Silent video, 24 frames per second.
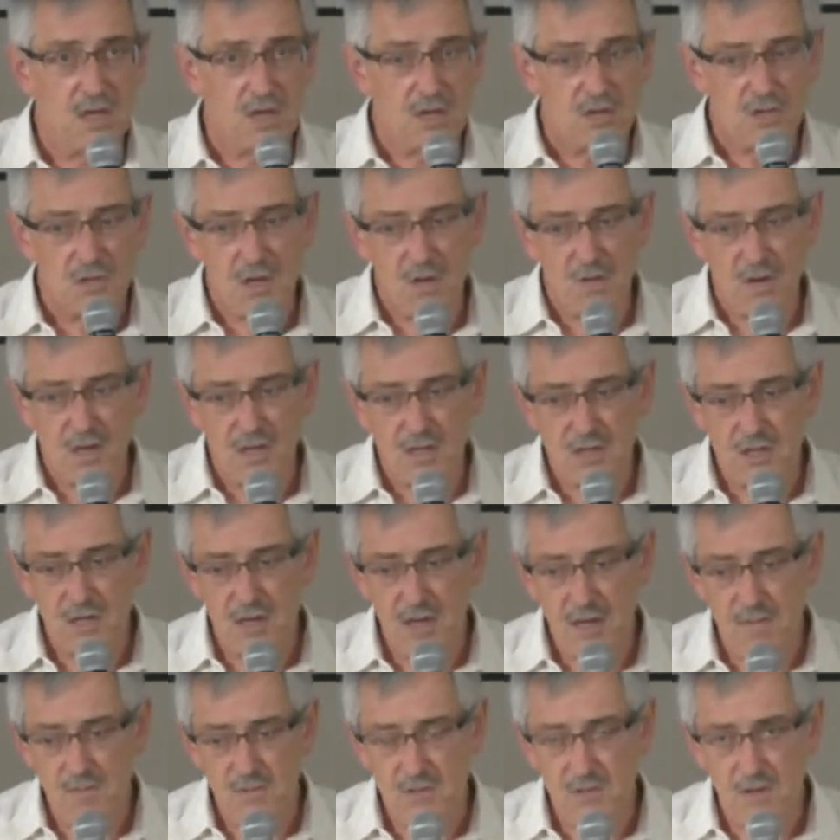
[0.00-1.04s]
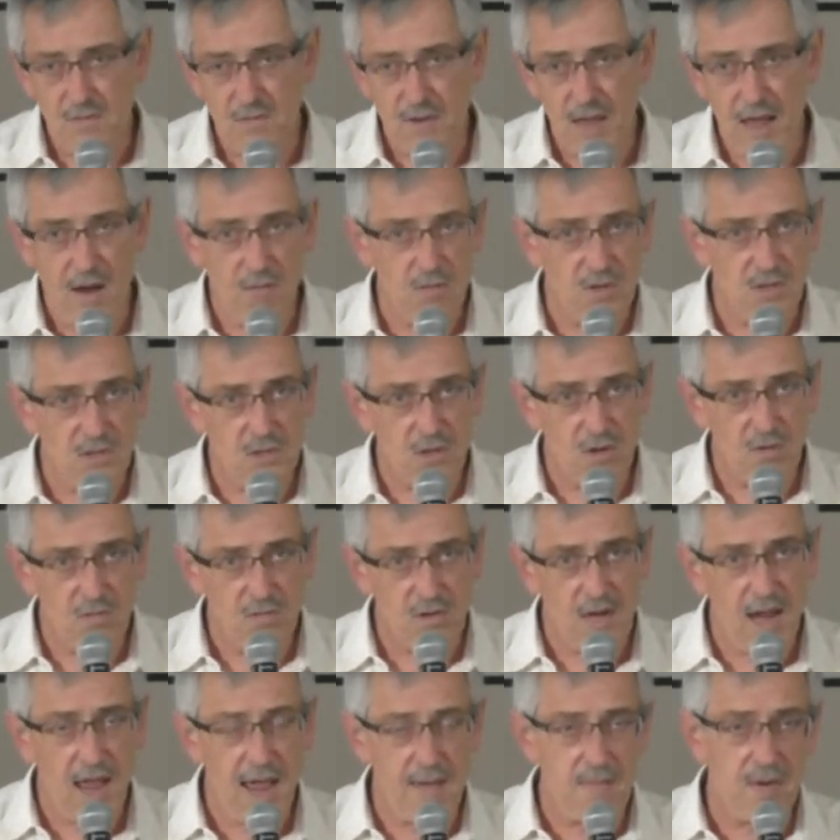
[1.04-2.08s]
So in terms of how we solve
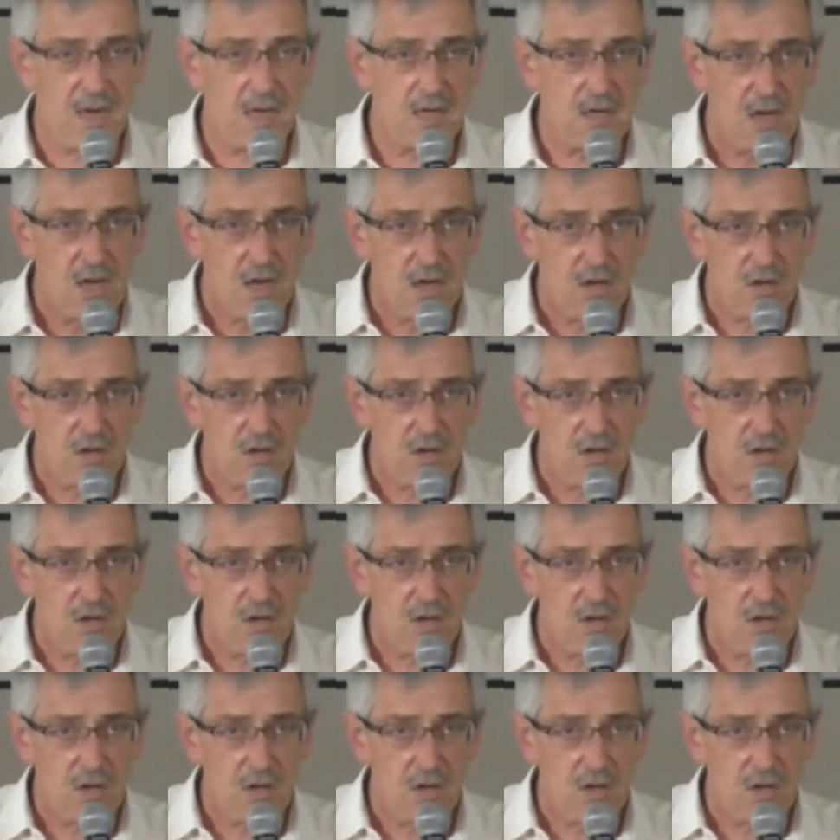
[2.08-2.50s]
climate,